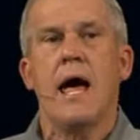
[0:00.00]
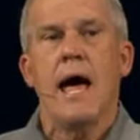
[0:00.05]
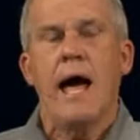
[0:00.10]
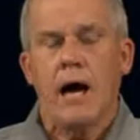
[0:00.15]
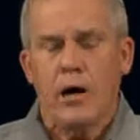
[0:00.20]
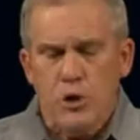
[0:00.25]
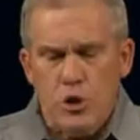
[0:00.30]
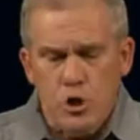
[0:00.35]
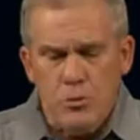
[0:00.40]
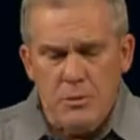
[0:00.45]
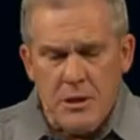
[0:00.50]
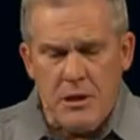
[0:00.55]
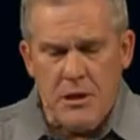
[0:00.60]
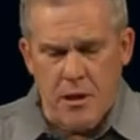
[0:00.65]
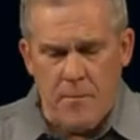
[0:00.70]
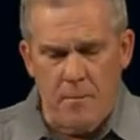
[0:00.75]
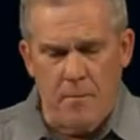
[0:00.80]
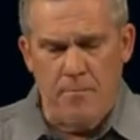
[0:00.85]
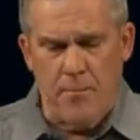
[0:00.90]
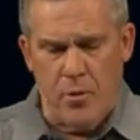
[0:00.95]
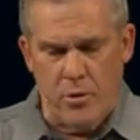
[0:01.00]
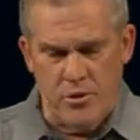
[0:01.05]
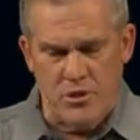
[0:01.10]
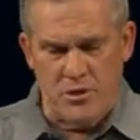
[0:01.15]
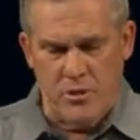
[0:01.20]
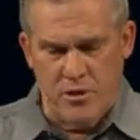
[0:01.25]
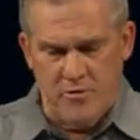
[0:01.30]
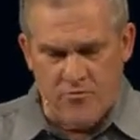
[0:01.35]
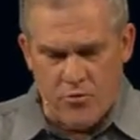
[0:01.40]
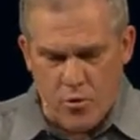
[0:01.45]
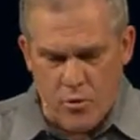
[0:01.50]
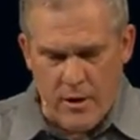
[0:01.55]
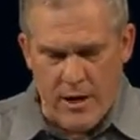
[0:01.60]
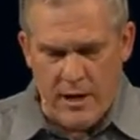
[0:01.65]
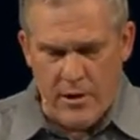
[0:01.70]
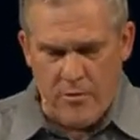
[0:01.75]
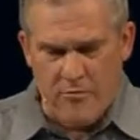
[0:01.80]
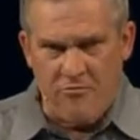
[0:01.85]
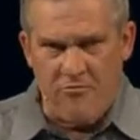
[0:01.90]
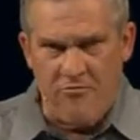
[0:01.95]
How do you become a person of
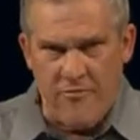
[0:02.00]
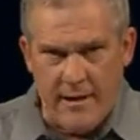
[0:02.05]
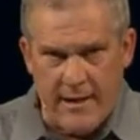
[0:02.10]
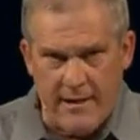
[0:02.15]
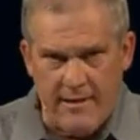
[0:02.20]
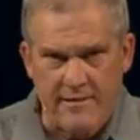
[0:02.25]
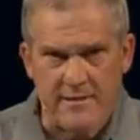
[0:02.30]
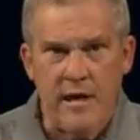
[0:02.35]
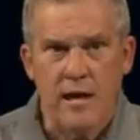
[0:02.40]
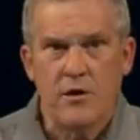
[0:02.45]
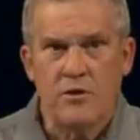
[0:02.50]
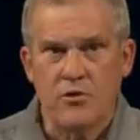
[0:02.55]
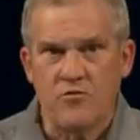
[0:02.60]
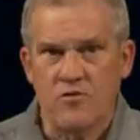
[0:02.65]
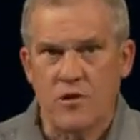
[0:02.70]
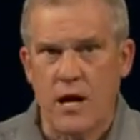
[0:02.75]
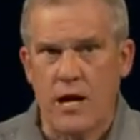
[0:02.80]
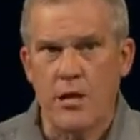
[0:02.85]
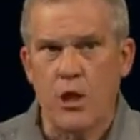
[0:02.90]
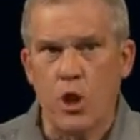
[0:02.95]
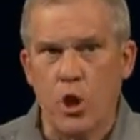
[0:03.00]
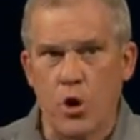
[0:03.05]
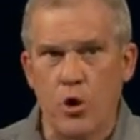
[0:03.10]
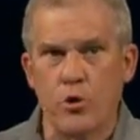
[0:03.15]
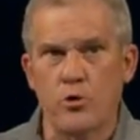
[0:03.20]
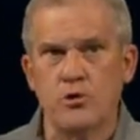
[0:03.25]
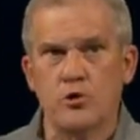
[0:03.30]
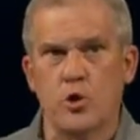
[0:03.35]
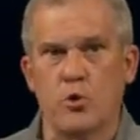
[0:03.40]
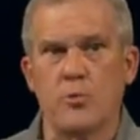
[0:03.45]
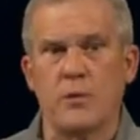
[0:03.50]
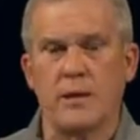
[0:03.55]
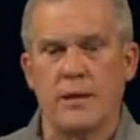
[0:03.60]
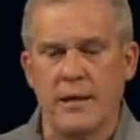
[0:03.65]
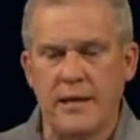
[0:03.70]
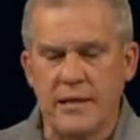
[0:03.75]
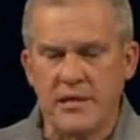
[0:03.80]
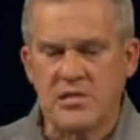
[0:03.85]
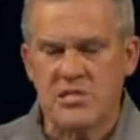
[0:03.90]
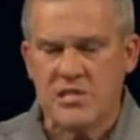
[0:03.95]
greater faith? You've got to learn to
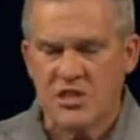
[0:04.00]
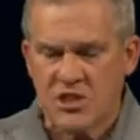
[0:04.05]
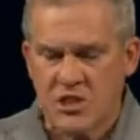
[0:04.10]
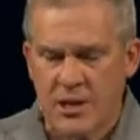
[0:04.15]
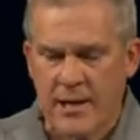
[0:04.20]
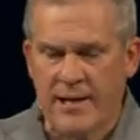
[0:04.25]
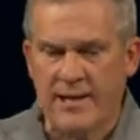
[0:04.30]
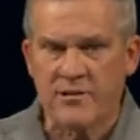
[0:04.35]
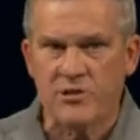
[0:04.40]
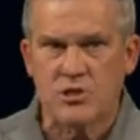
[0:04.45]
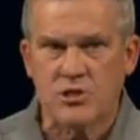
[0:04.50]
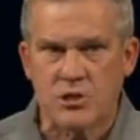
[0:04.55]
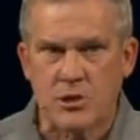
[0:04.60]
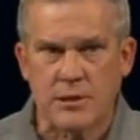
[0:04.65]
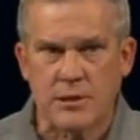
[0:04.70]
release things to